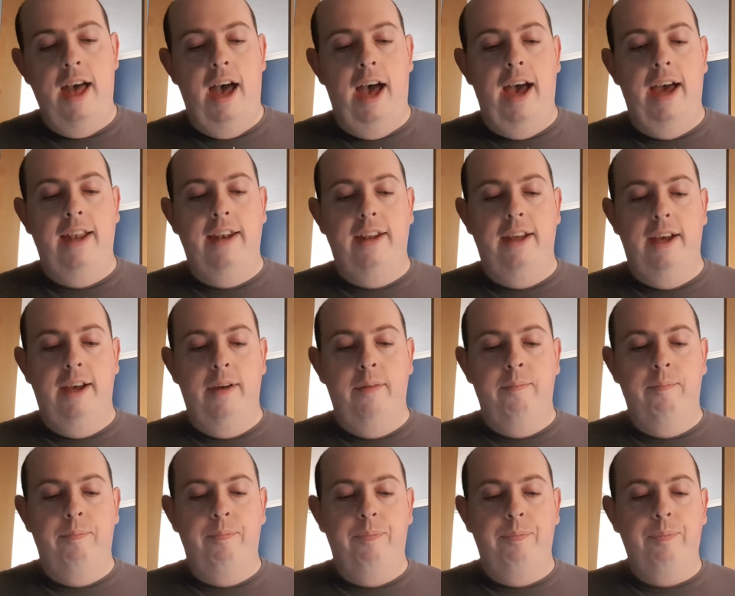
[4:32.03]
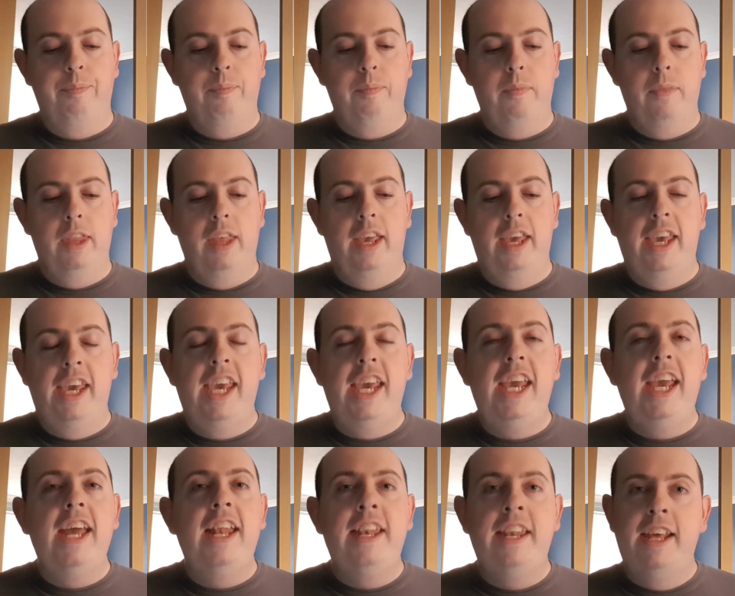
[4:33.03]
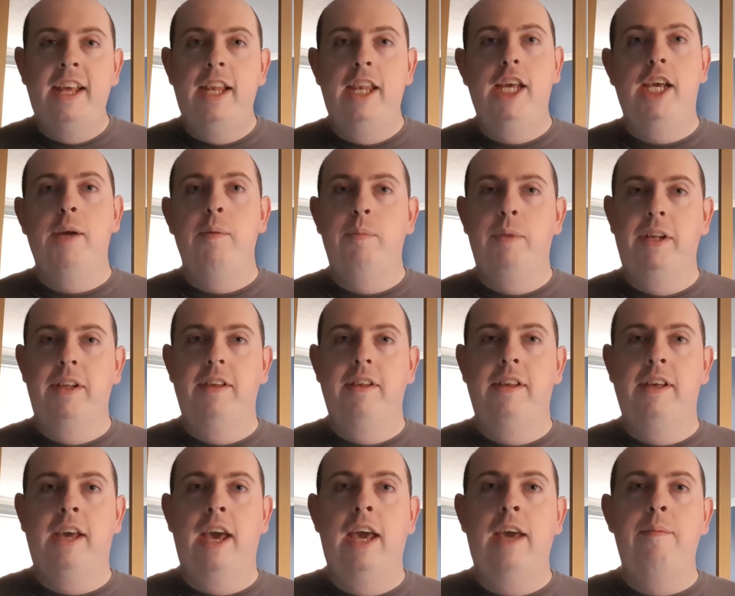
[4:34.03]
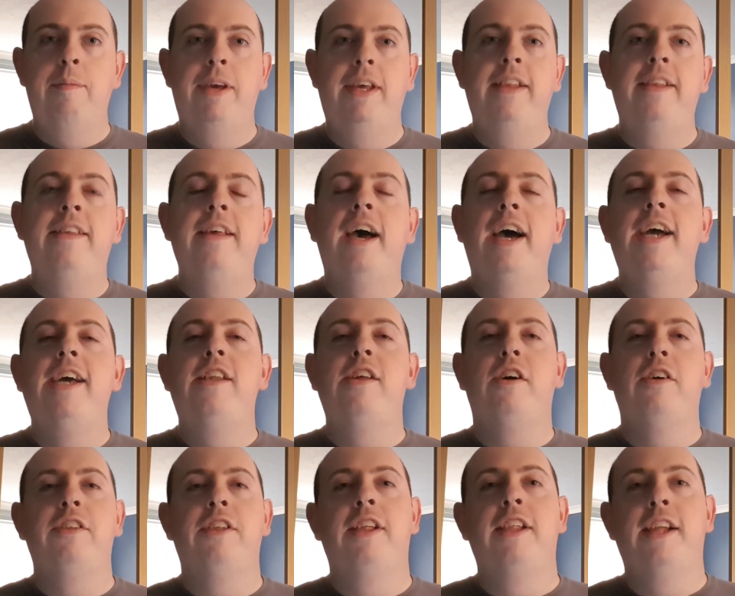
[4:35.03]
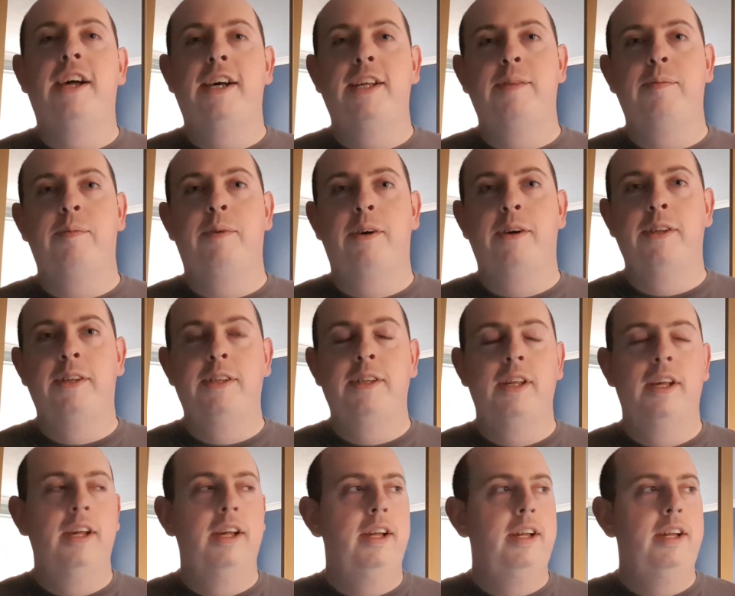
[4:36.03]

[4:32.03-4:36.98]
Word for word: And um, he nearly completed the game. He died on the last boss.